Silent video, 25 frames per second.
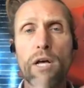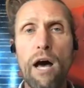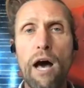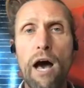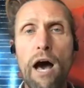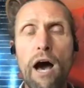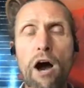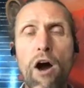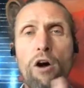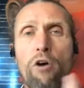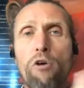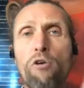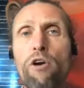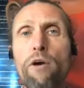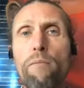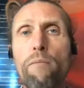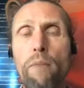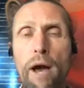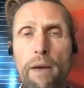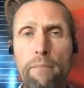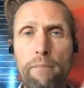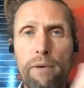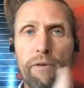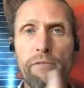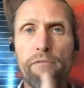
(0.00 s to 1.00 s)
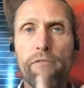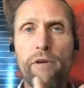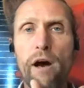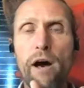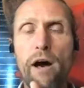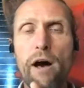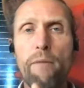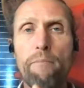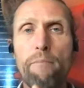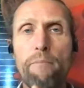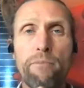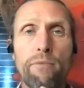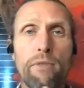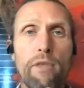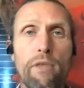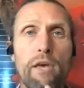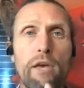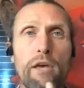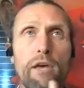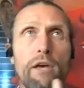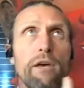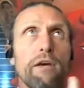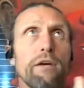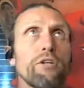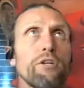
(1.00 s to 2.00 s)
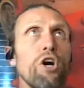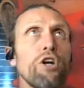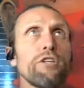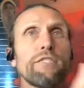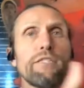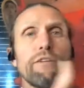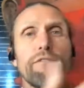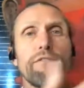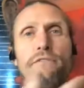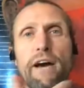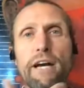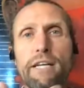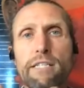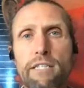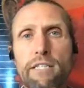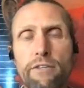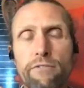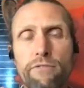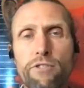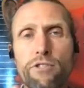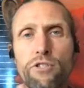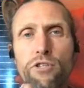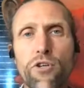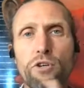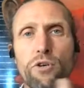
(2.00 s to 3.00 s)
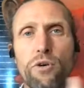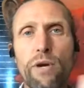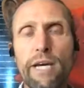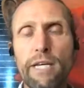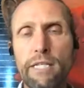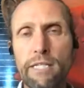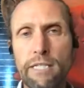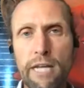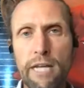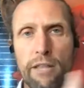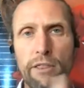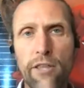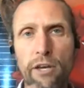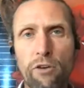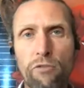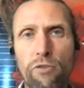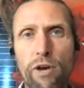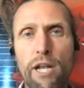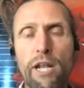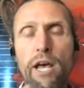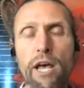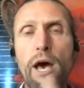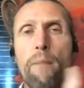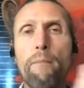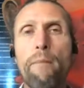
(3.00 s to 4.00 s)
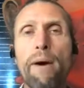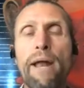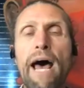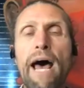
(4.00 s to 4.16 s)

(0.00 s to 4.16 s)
or it might be cost effective to extend the grid, but